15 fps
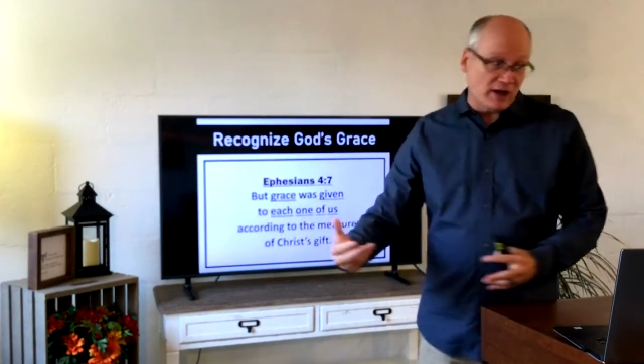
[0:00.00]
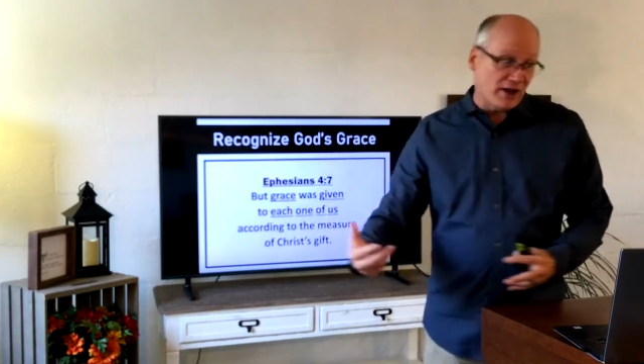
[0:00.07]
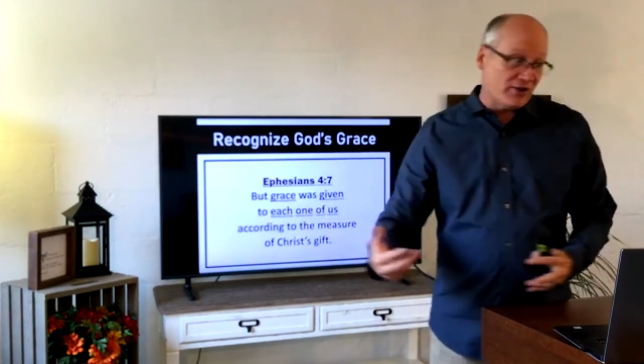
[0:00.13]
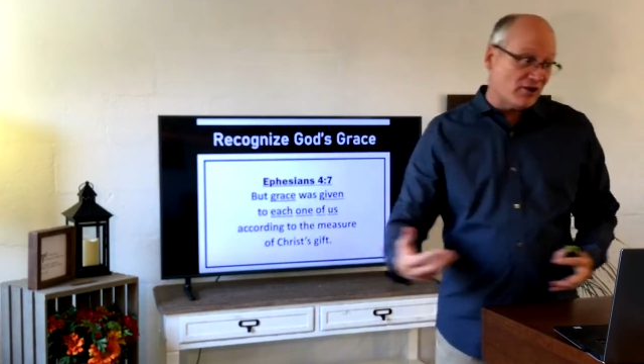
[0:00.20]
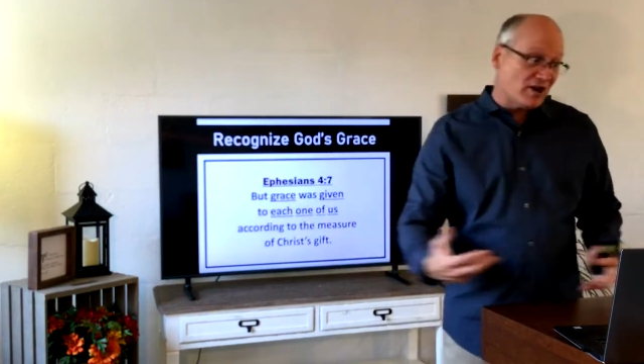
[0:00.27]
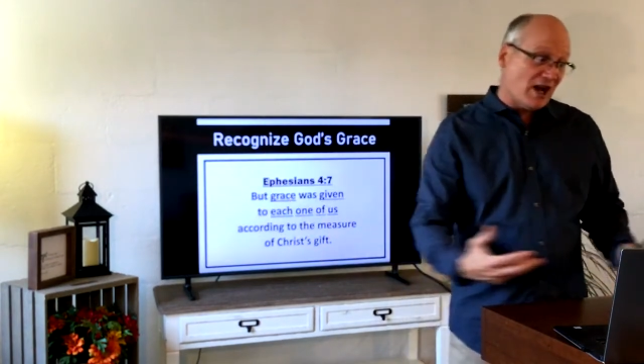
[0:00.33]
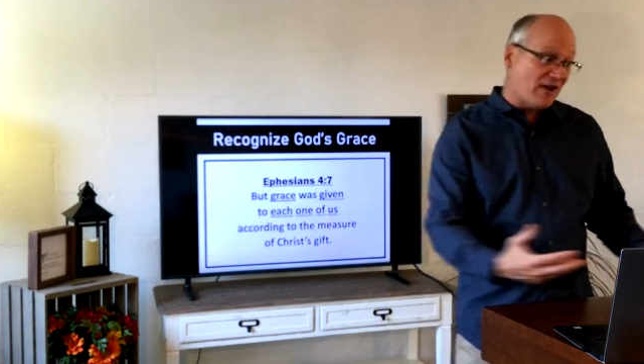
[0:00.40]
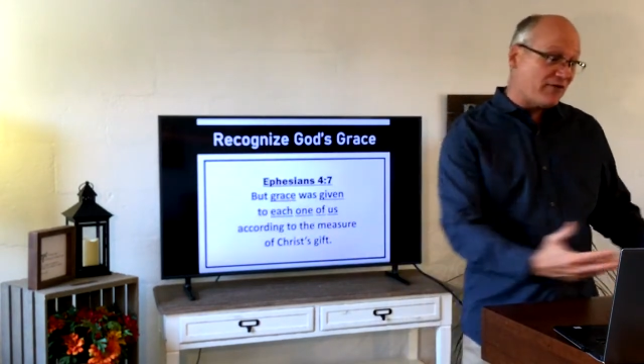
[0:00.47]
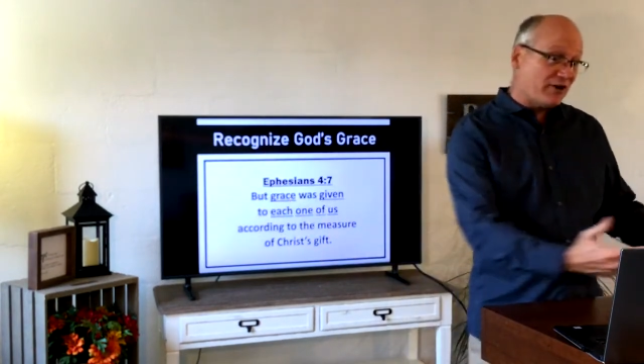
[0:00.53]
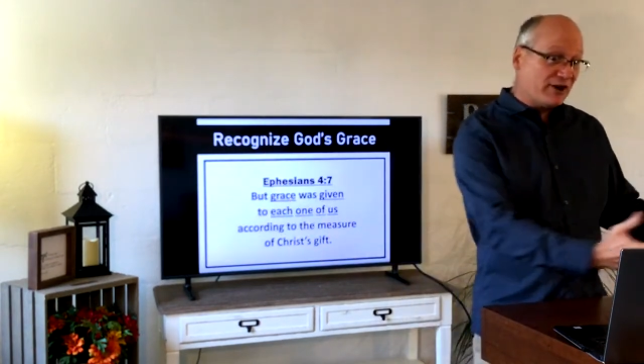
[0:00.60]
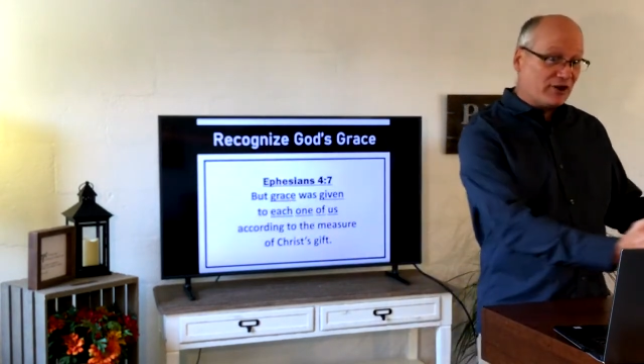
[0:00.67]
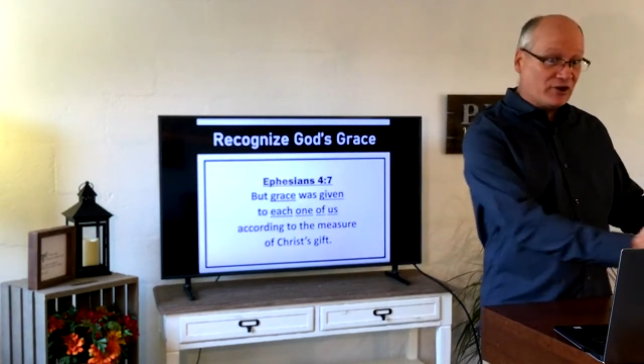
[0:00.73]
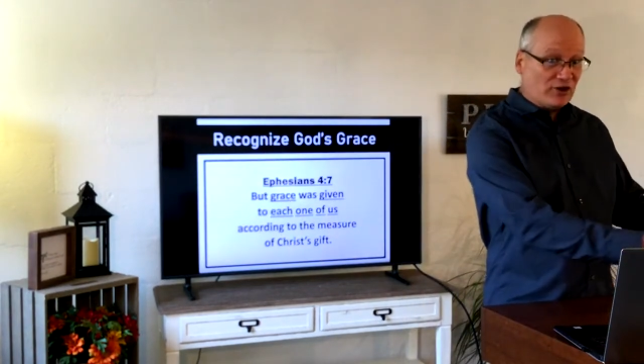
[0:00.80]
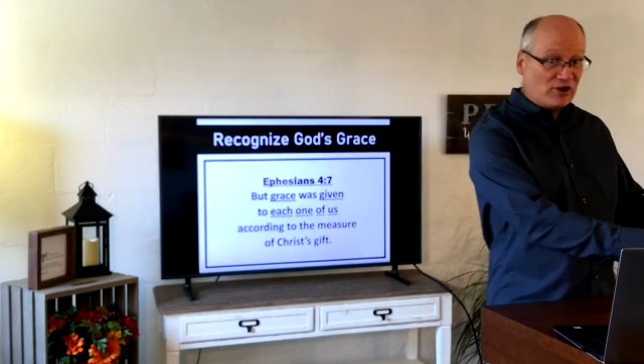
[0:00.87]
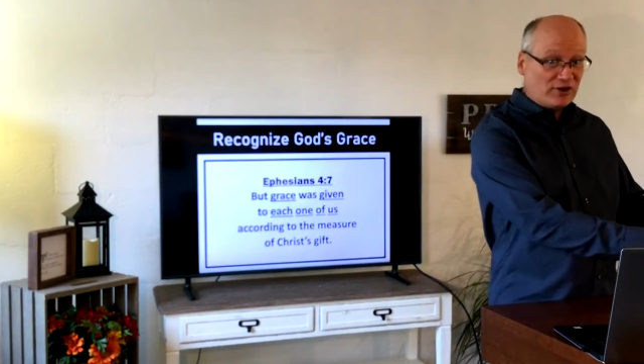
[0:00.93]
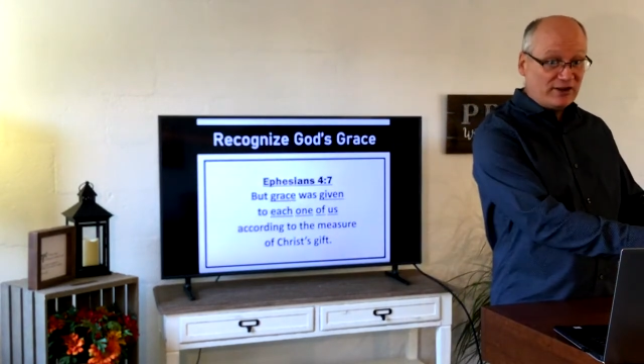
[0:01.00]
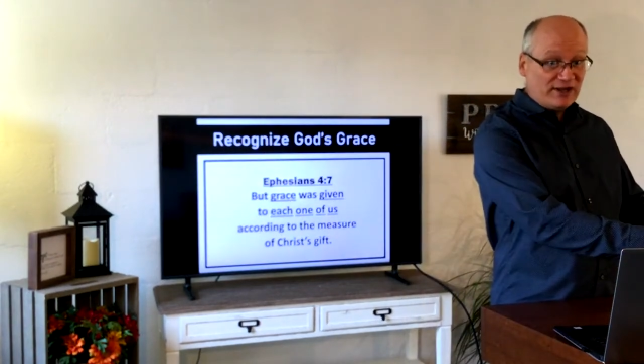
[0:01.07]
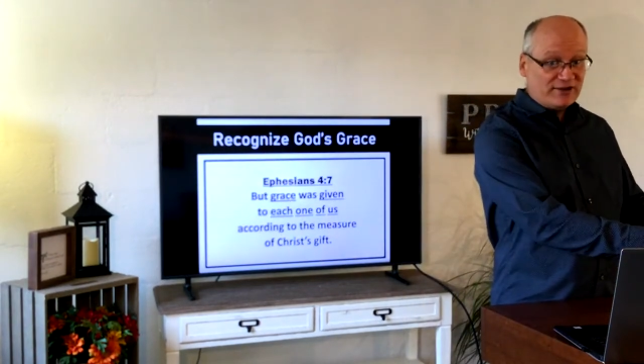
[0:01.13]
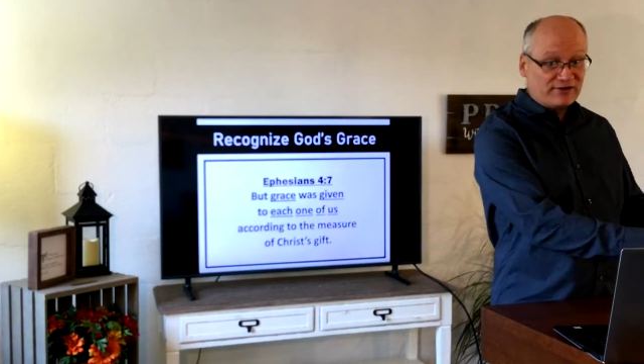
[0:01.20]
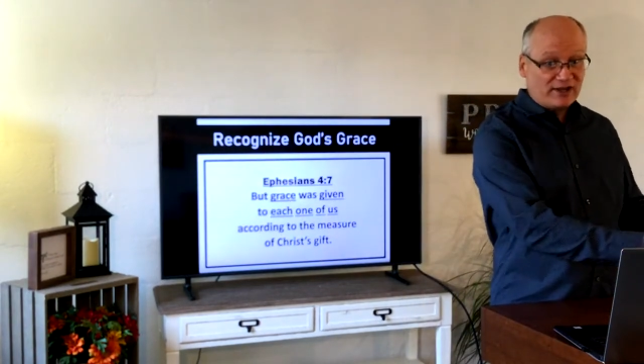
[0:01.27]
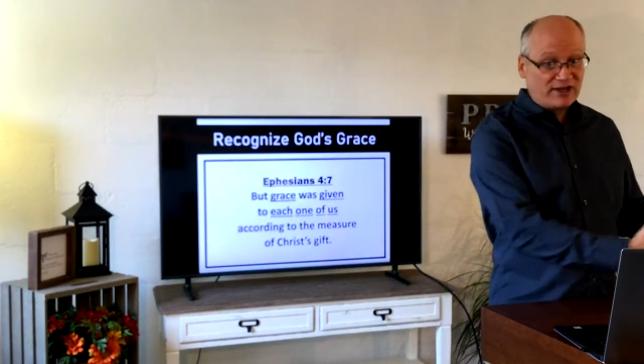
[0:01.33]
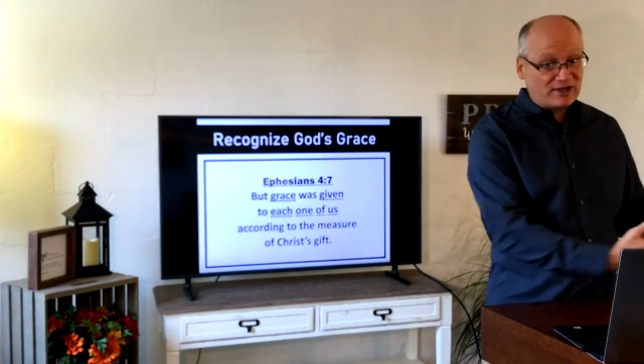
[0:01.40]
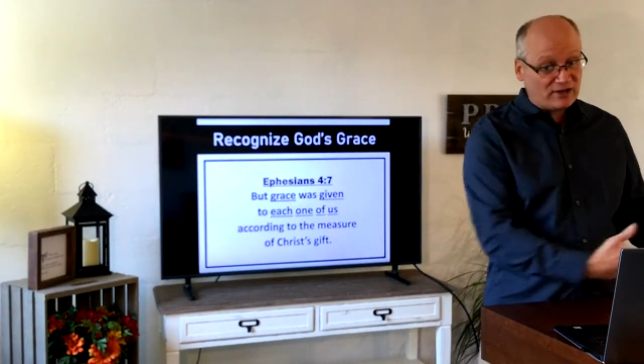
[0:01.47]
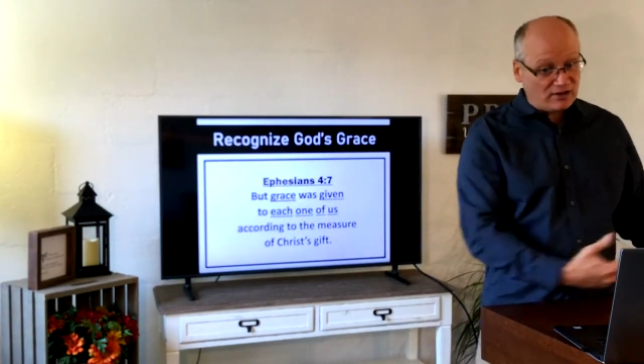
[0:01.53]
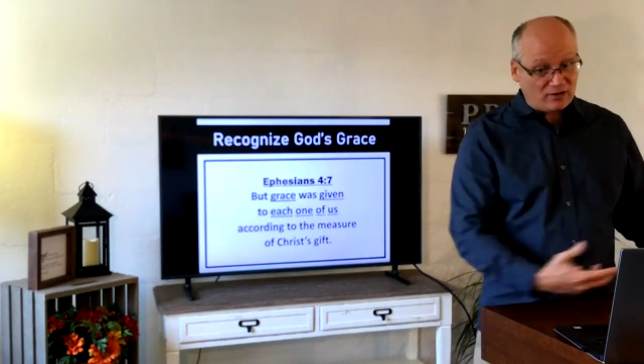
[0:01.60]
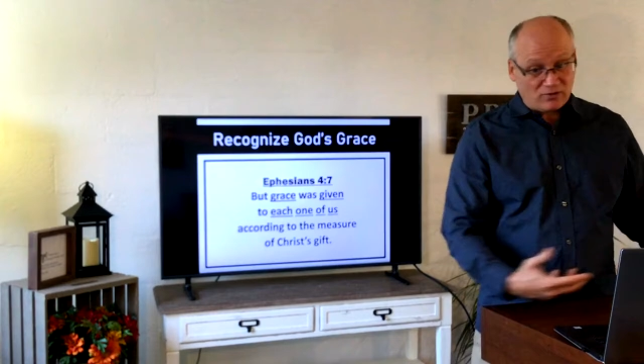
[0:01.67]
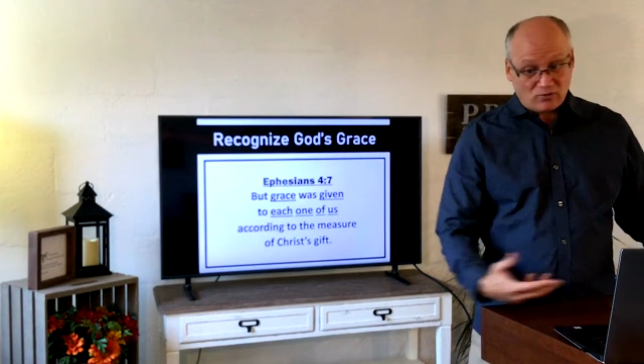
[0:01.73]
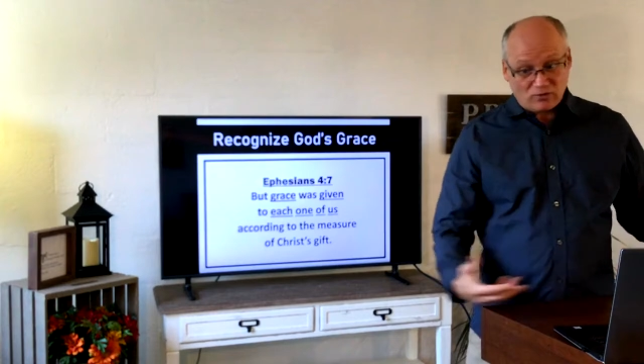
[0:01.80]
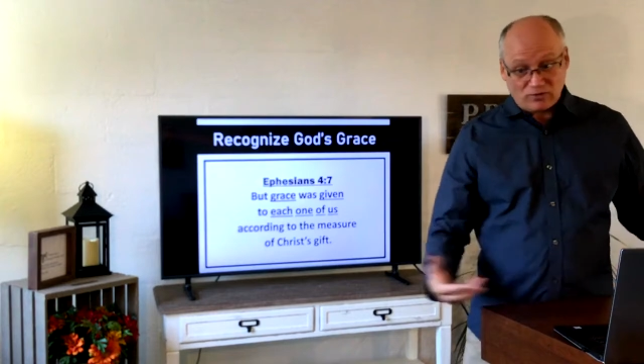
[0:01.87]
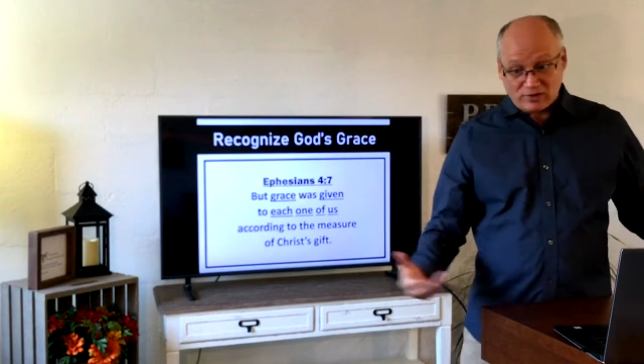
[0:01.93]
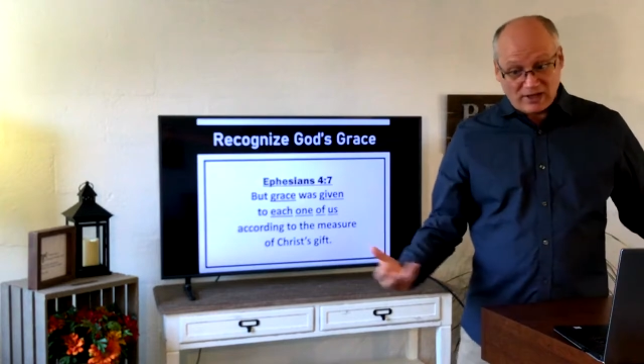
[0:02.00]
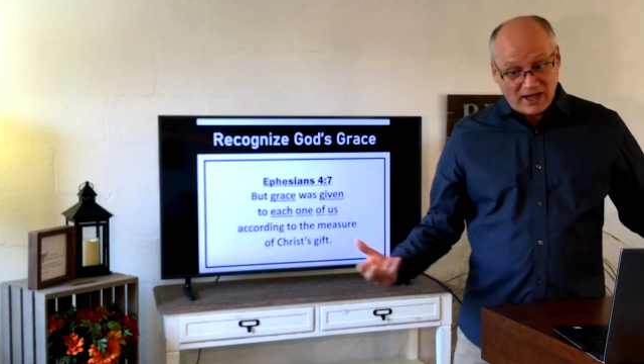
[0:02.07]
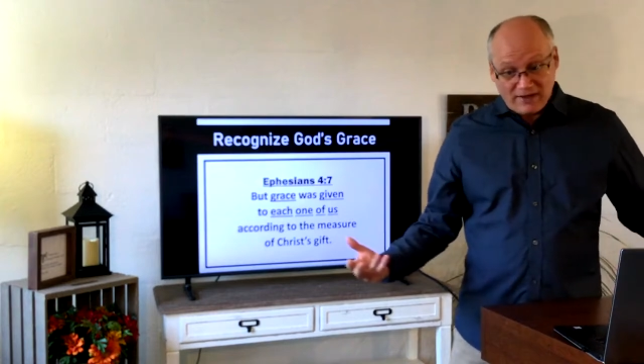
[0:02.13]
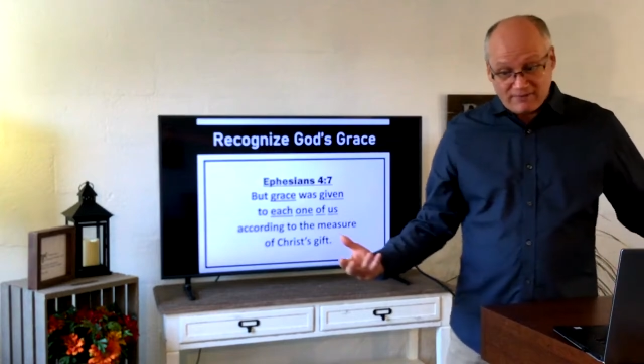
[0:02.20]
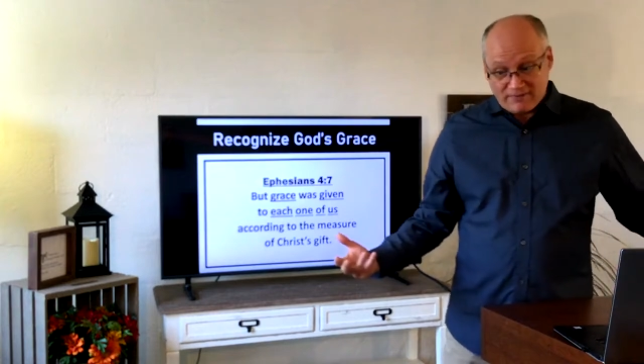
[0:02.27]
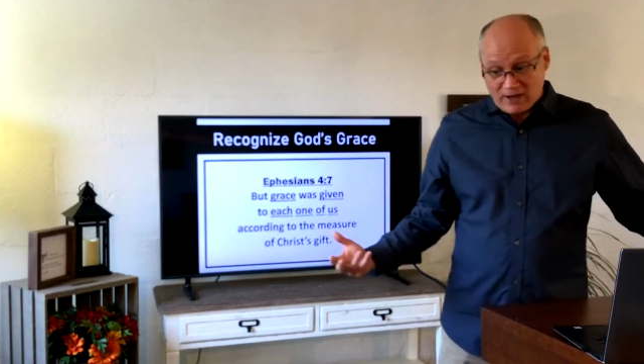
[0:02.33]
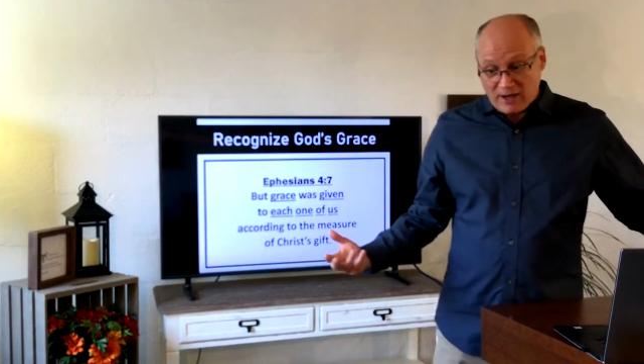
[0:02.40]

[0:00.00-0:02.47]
and they're not very good at these things and well I,